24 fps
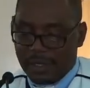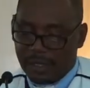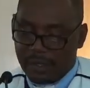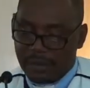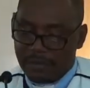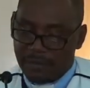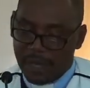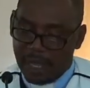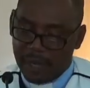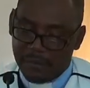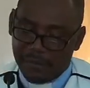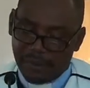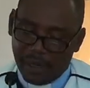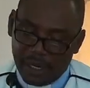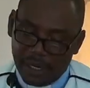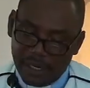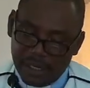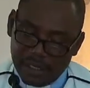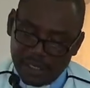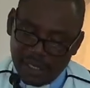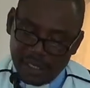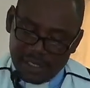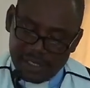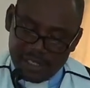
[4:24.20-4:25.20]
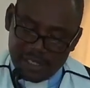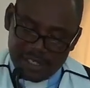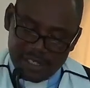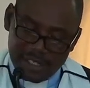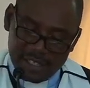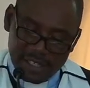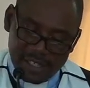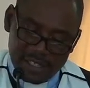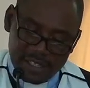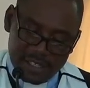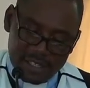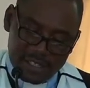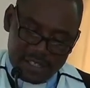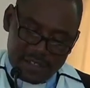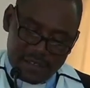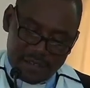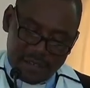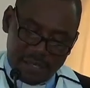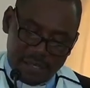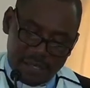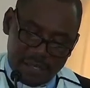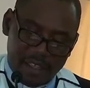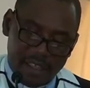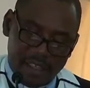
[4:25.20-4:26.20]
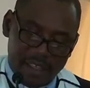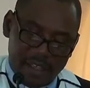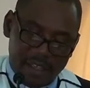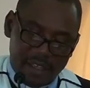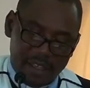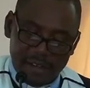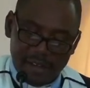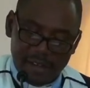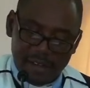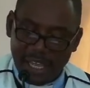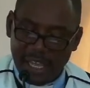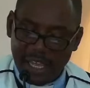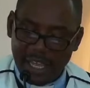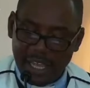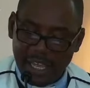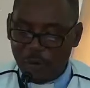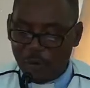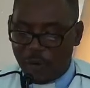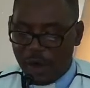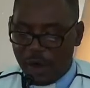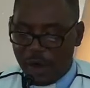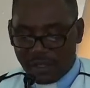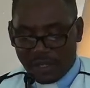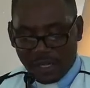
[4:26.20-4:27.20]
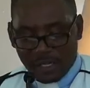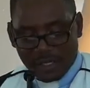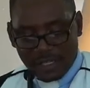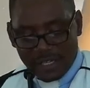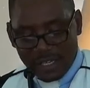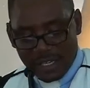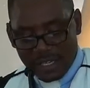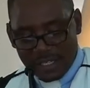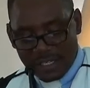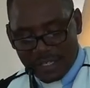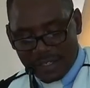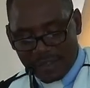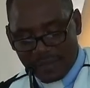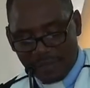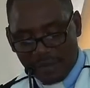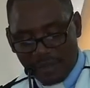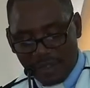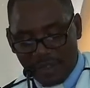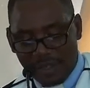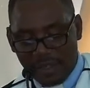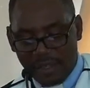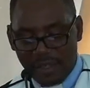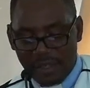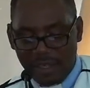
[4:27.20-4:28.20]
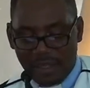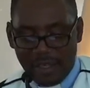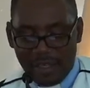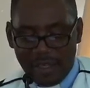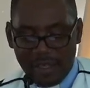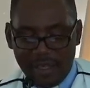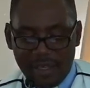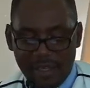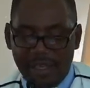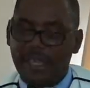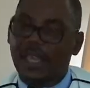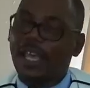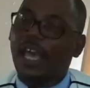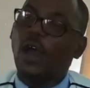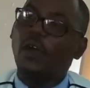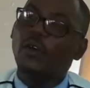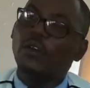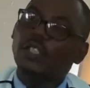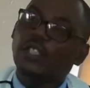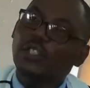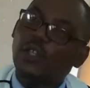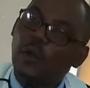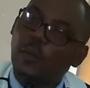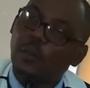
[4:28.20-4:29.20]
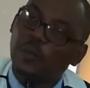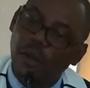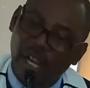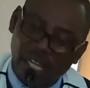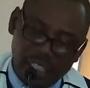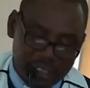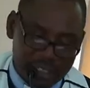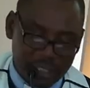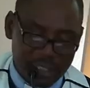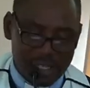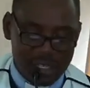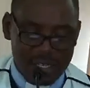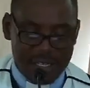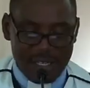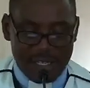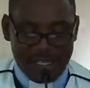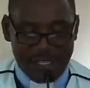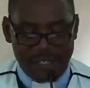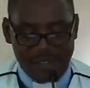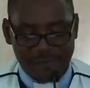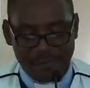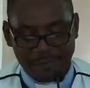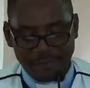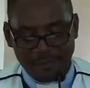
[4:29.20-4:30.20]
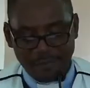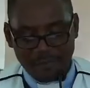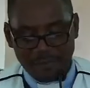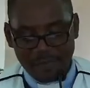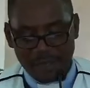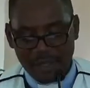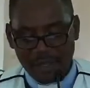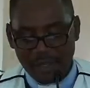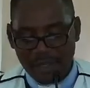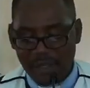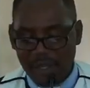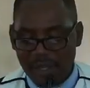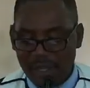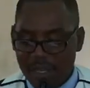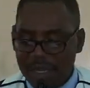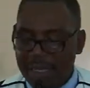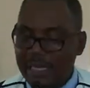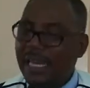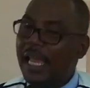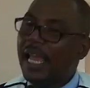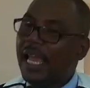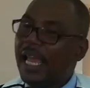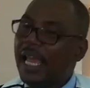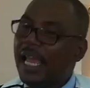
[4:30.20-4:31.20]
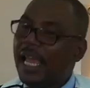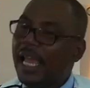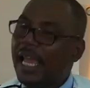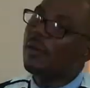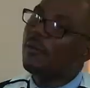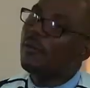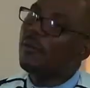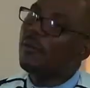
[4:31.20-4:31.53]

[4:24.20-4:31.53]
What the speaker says: My brothers and sisters, the hymn writer says, count your blessings, name them